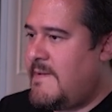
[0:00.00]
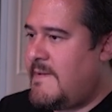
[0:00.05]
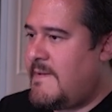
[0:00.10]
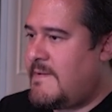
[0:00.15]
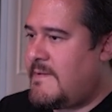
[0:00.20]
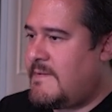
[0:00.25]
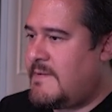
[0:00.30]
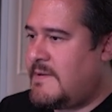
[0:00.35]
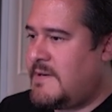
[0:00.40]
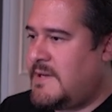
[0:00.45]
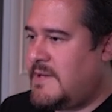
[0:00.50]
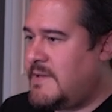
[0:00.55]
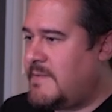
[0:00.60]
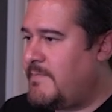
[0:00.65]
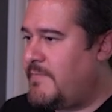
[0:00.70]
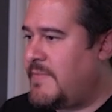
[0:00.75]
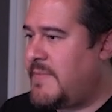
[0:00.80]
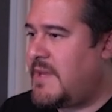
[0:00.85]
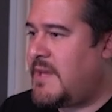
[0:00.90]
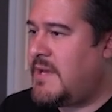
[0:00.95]
All right,
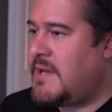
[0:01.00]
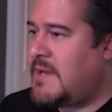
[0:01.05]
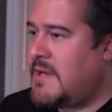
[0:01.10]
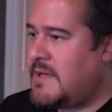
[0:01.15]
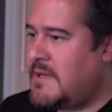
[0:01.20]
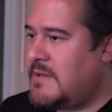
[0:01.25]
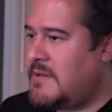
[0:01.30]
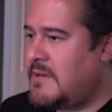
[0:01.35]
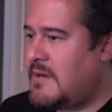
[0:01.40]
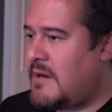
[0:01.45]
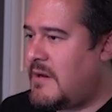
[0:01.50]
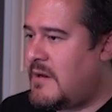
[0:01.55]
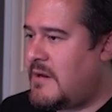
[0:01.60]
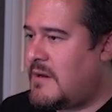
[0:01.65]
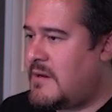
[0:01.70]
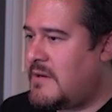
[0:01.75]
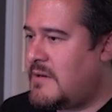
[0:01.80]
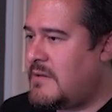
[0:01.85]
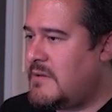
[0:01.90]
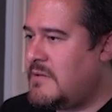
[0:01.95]
and
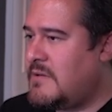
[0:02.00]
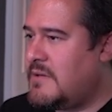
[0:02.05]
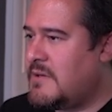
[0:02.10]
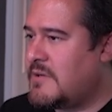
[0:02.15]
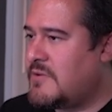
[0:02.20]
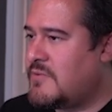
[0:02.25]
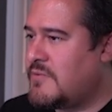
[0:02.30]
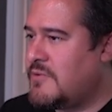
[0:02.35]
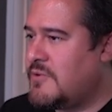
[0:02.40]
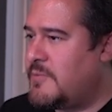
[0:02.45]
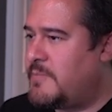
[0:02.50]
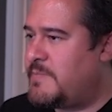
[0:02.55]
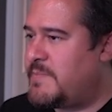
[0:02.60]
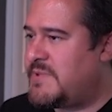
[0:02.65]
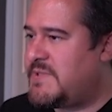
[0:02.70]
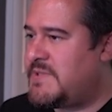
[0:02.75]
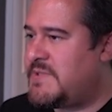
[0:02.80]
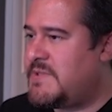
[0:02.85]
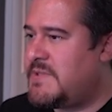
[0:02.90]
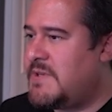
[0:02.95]
on the
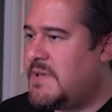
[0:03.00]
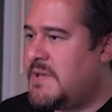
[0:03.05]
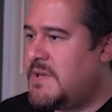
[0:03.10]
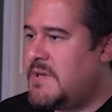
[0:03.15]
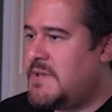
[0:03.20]
groups.